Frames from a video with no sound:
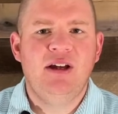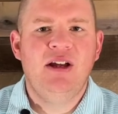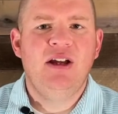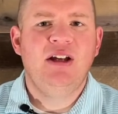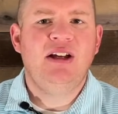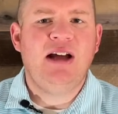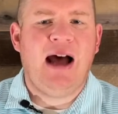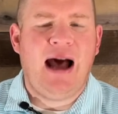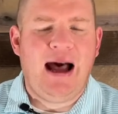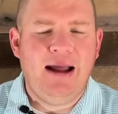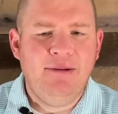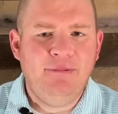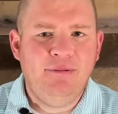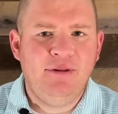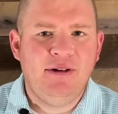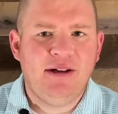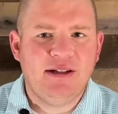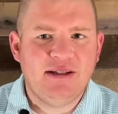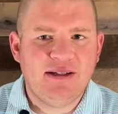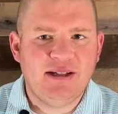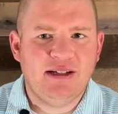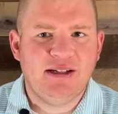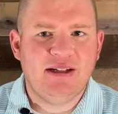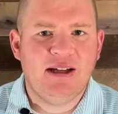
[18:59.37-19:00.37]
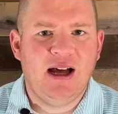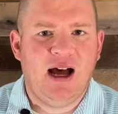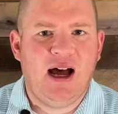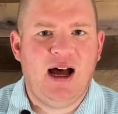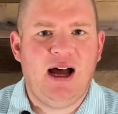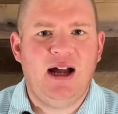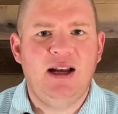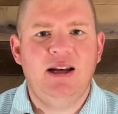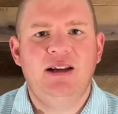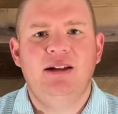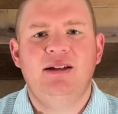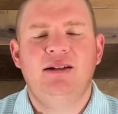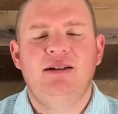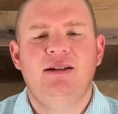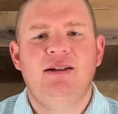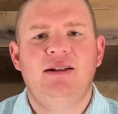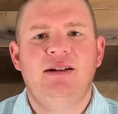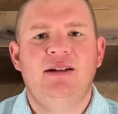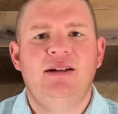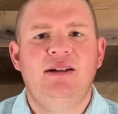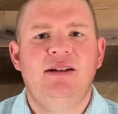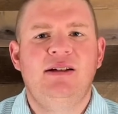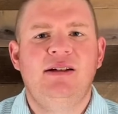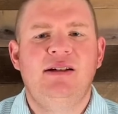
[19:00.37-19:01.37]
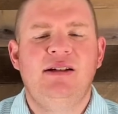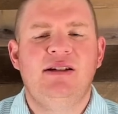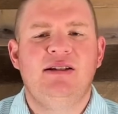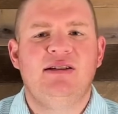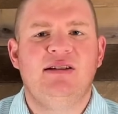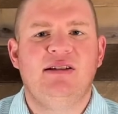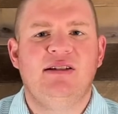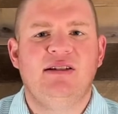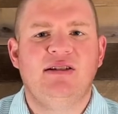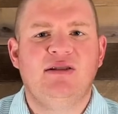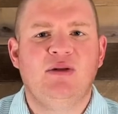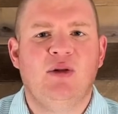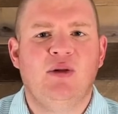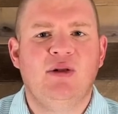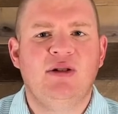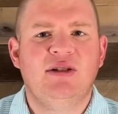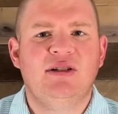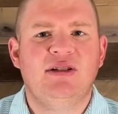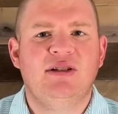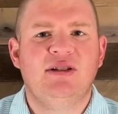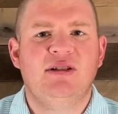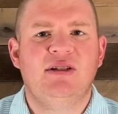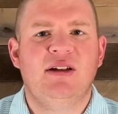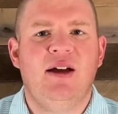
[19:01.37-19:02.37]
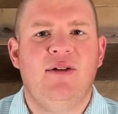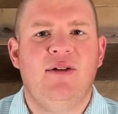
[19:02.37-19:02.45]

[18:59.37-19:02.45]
Confidence in God is the source of